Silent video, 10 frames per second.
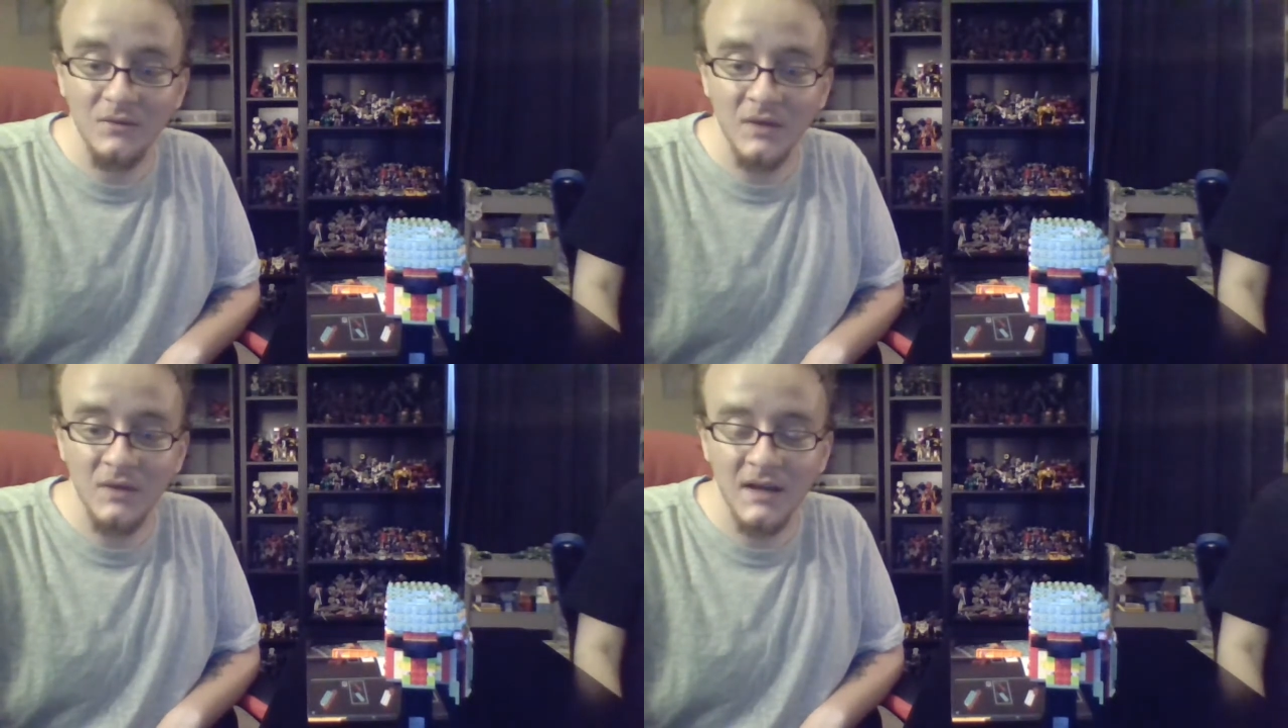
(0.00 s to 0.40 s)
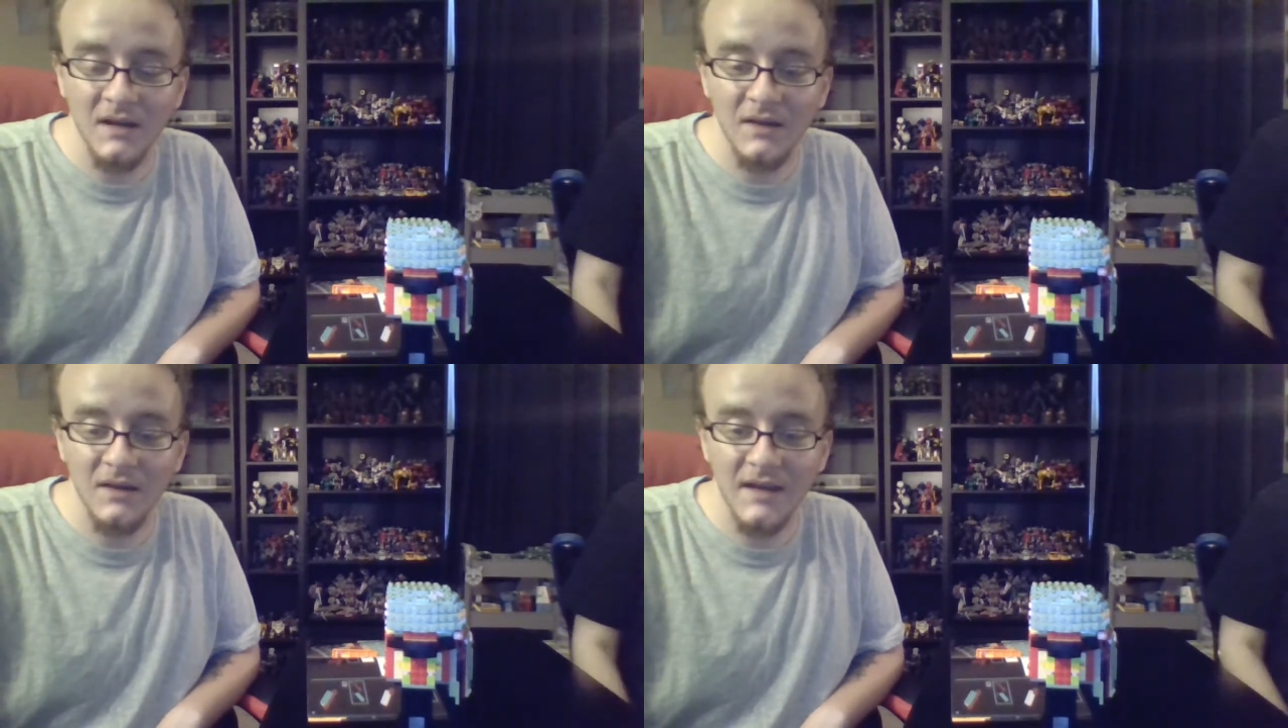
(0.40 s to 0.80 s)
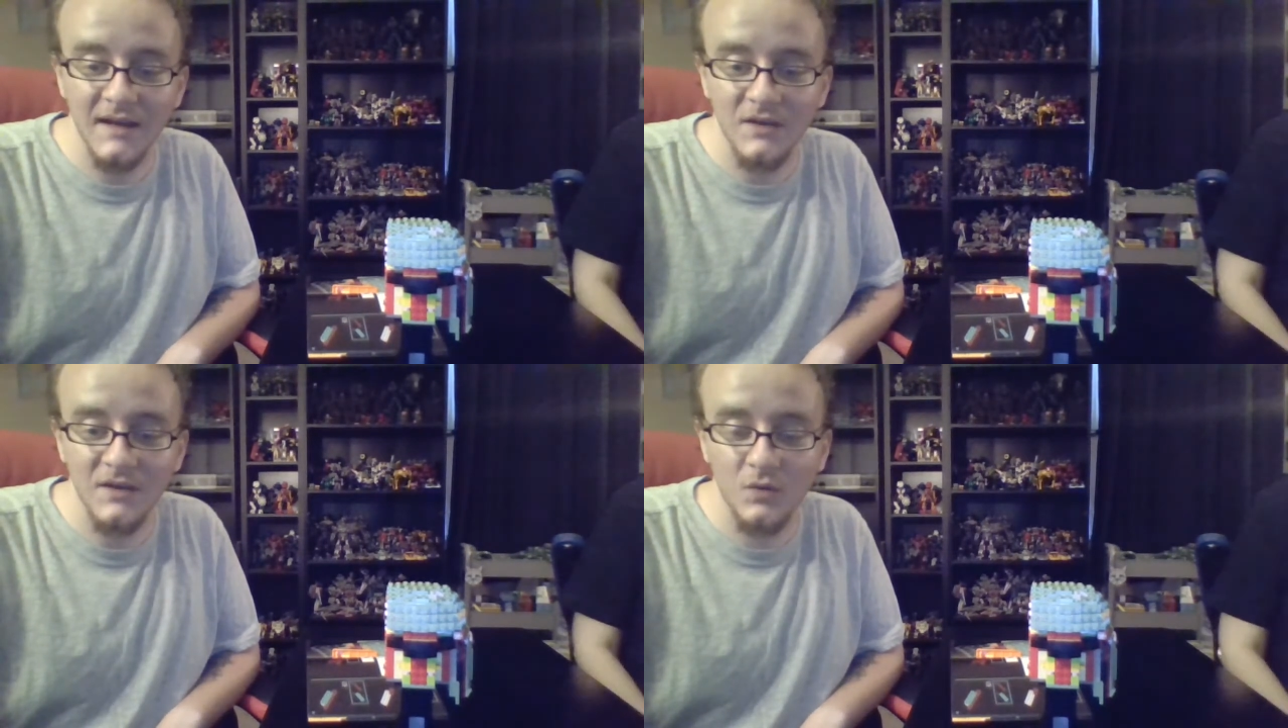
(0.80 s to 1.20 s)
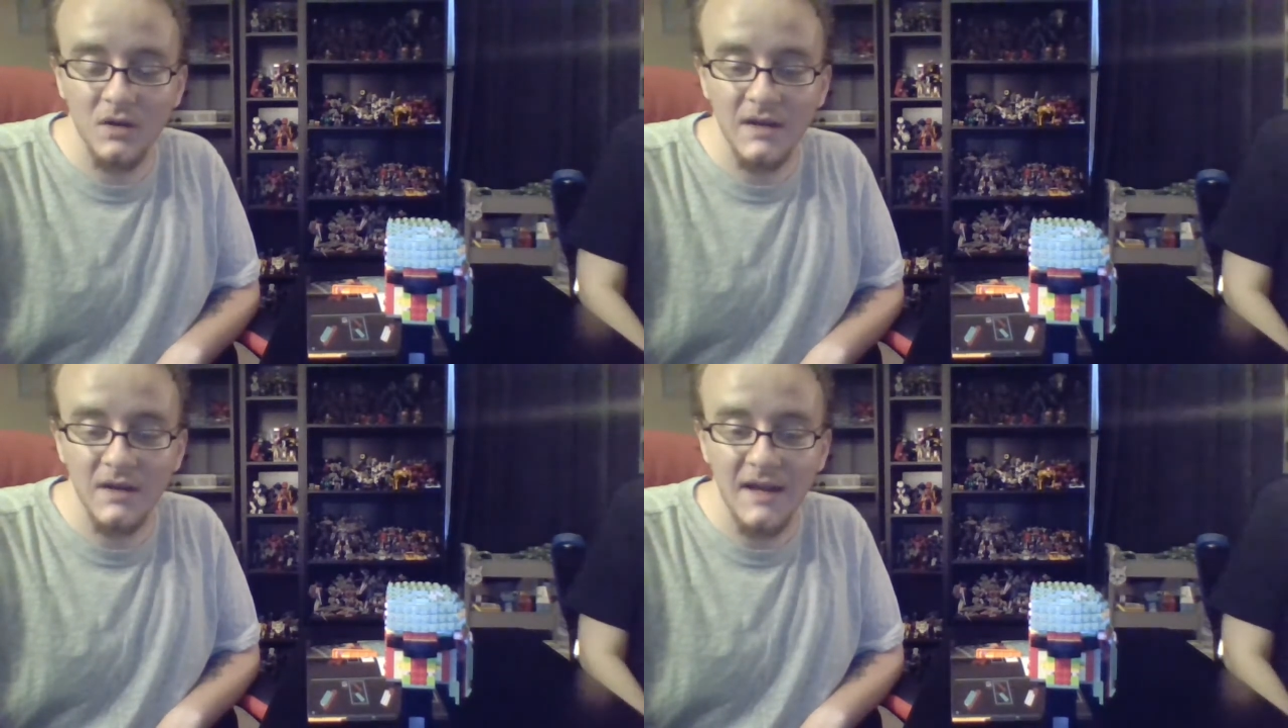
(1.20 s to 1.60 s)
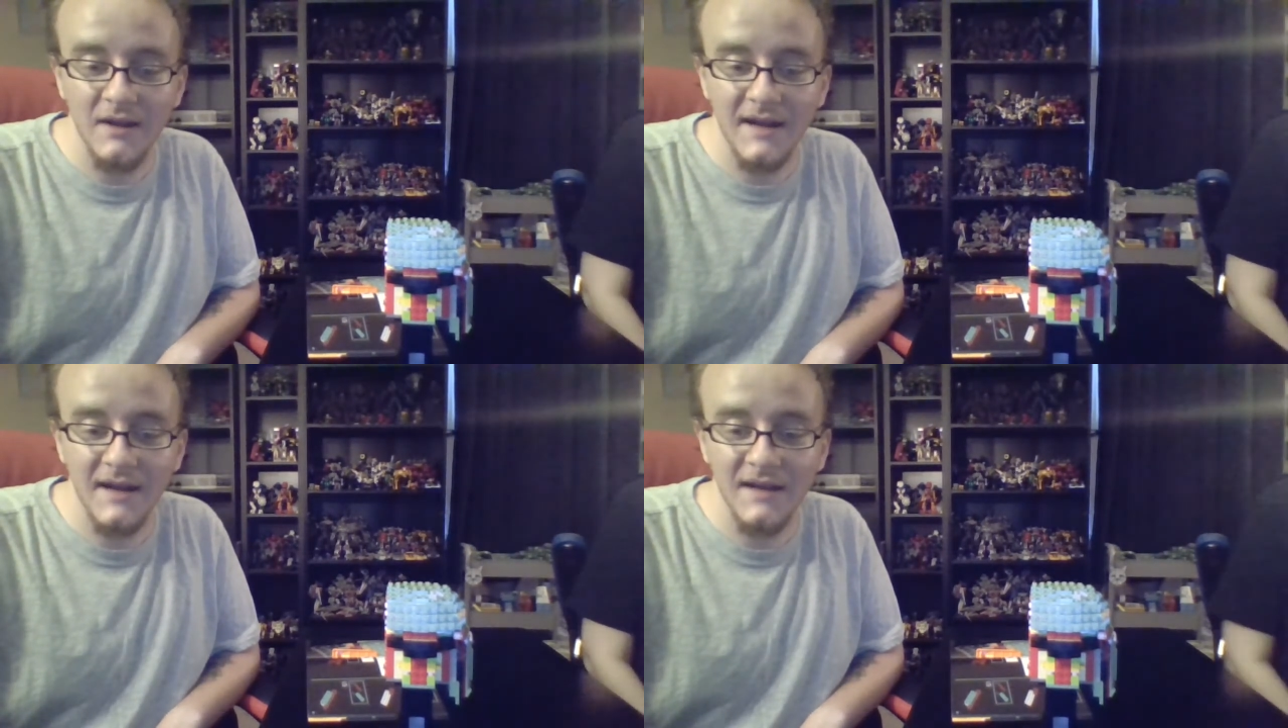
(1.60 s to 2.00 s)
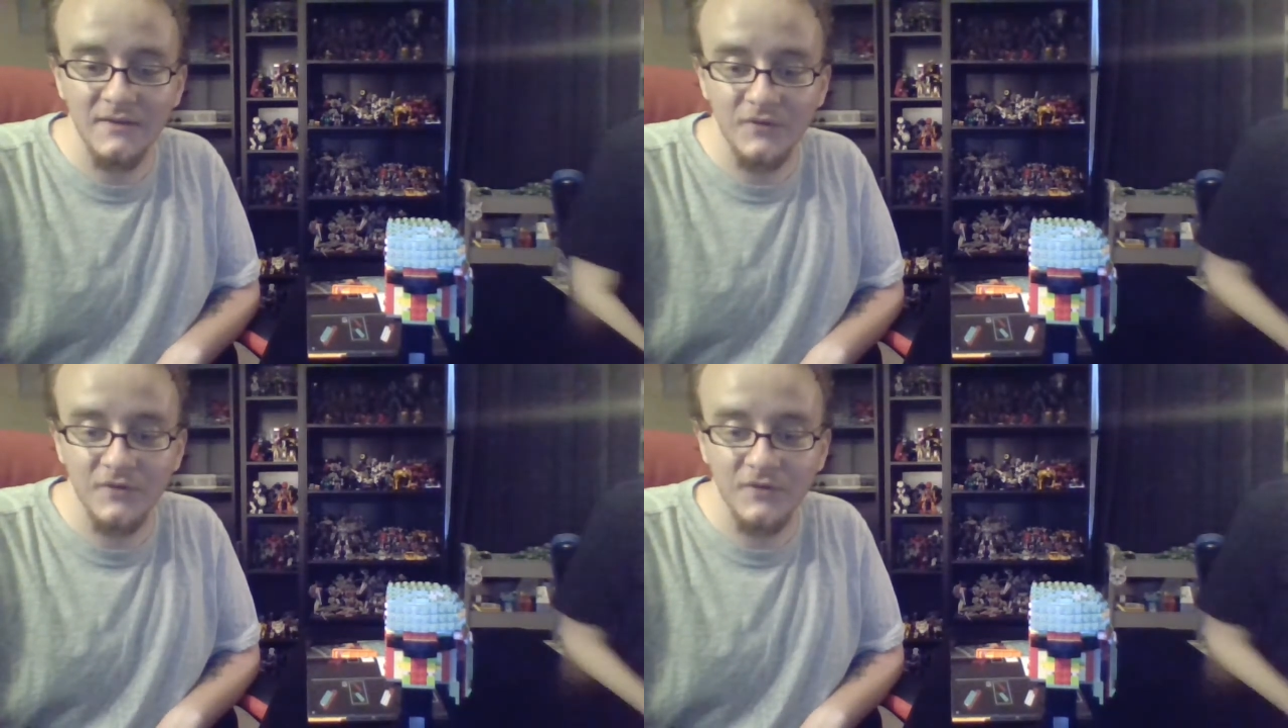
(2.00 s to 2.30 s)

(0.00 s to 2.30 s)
got to get to work on now. Got to edit